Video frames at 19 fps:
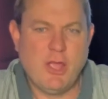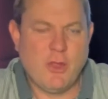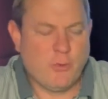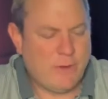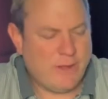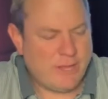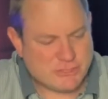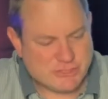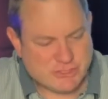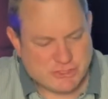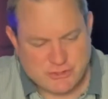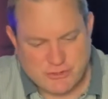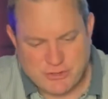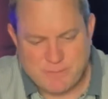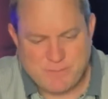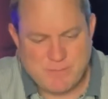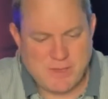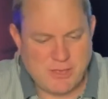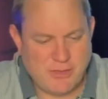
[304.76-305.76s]
We
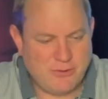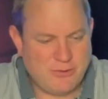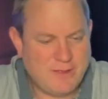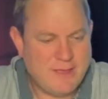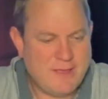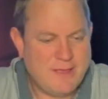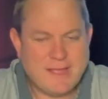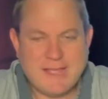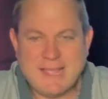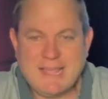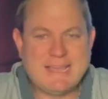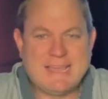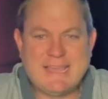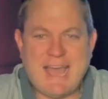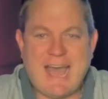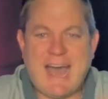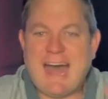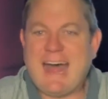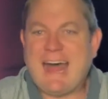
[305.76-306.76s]
attribute
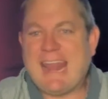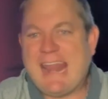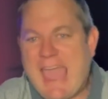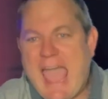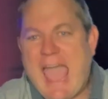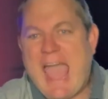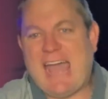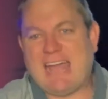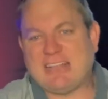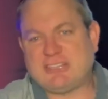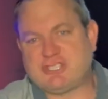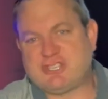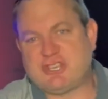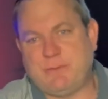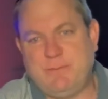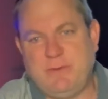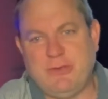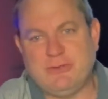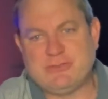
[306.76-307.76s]
God
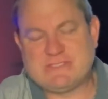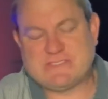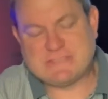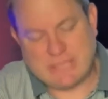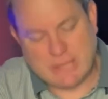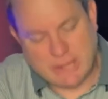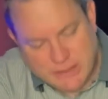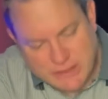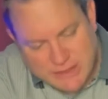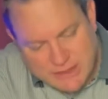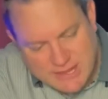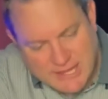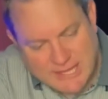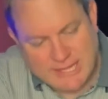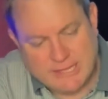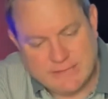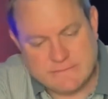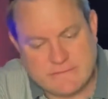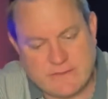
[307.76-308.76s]
attributes to
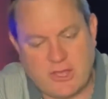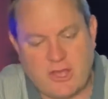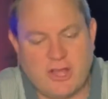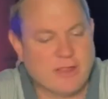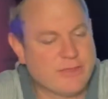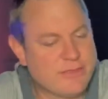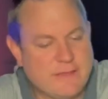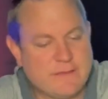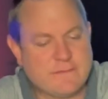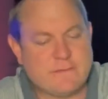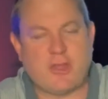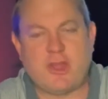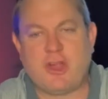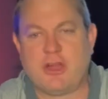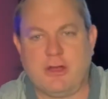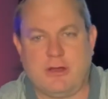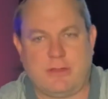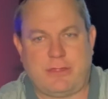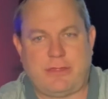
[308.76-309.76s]
things on this
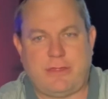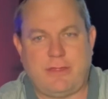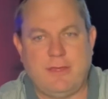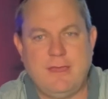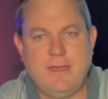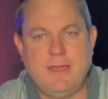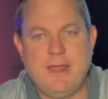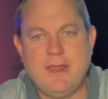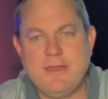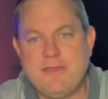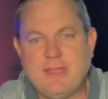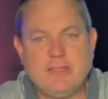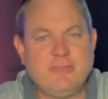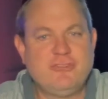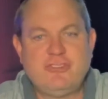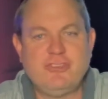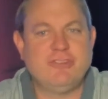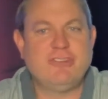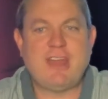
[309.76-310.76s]
earth
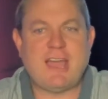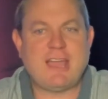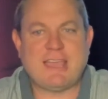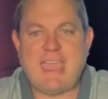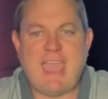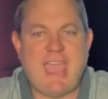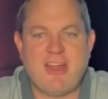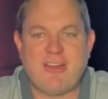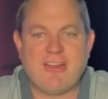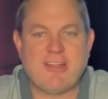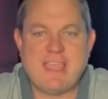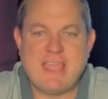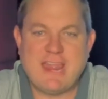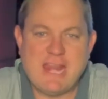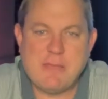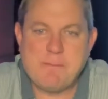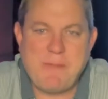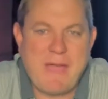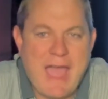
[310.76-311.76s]
that do not carry
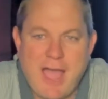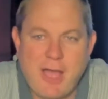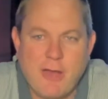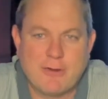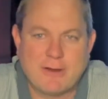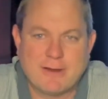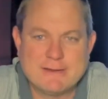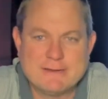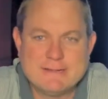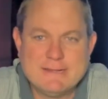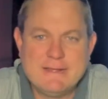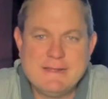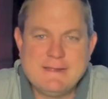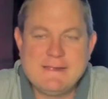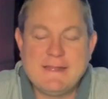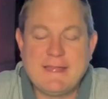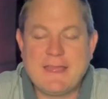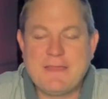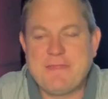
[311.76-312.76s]
any power
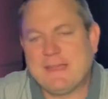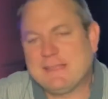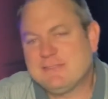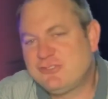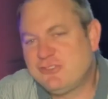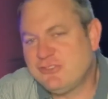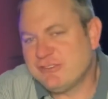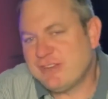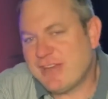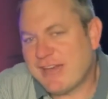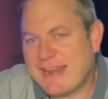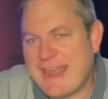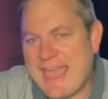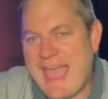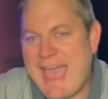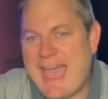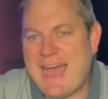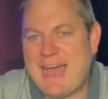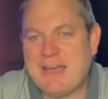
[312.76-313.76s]
and that do not
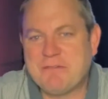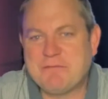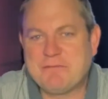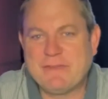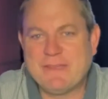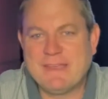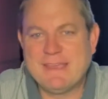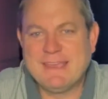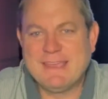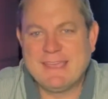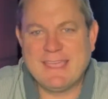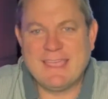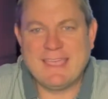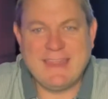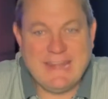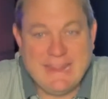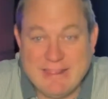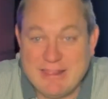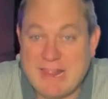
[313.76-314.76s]
have
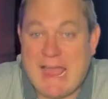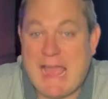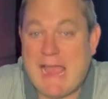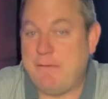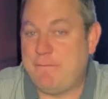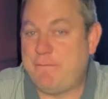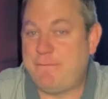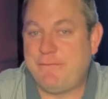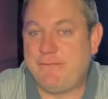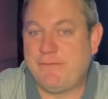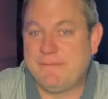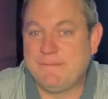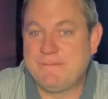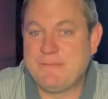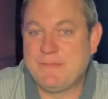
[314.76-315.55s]
any life.